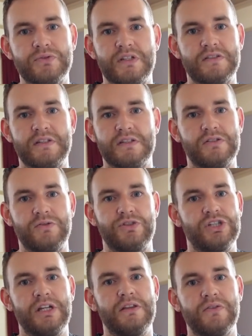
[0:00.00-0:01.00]
There's no
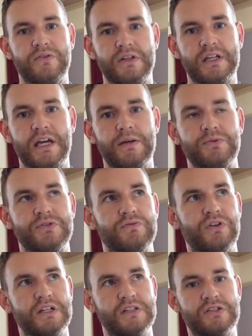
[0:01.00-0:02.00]
sheath on the cables that
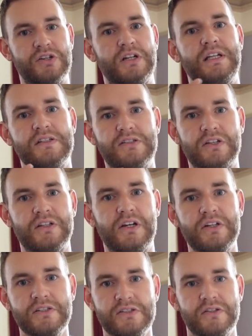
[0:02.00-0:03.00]
run internally inside the
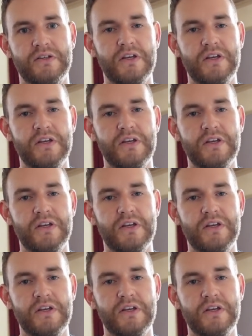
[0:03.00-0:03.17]
lights.